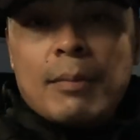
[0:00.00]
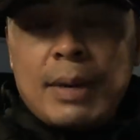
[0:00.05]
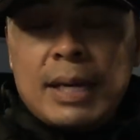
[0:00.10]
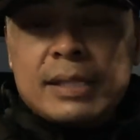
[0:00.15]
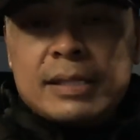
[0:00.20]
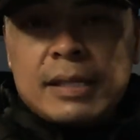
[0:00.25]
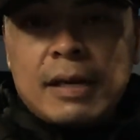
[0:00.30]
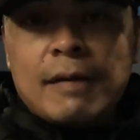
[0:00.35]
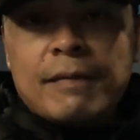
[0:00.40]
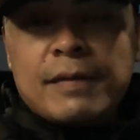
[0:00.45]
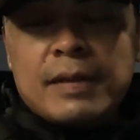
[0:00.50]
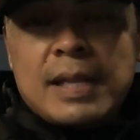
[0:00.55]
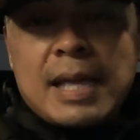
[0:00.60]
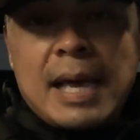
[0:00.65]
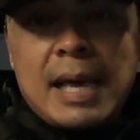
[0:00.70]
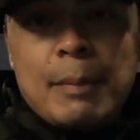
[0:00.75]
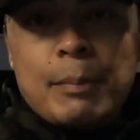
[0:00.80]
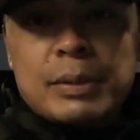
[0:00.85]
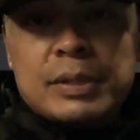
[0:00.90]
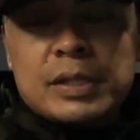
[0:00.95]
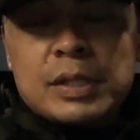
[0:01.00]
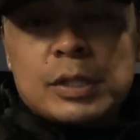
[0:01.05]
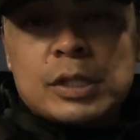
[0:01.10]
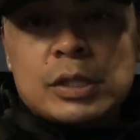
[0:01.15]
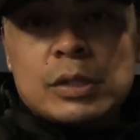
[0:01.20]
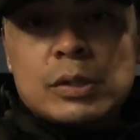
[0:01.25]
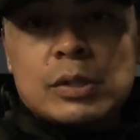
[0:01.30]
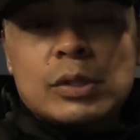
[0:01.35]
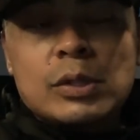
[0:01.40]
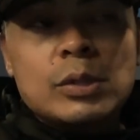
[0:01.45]
myself in that
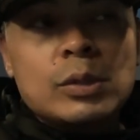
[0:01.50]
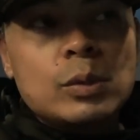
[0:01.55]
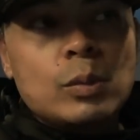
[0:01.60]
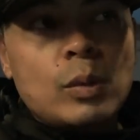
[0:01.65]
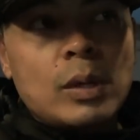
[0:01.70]
position too,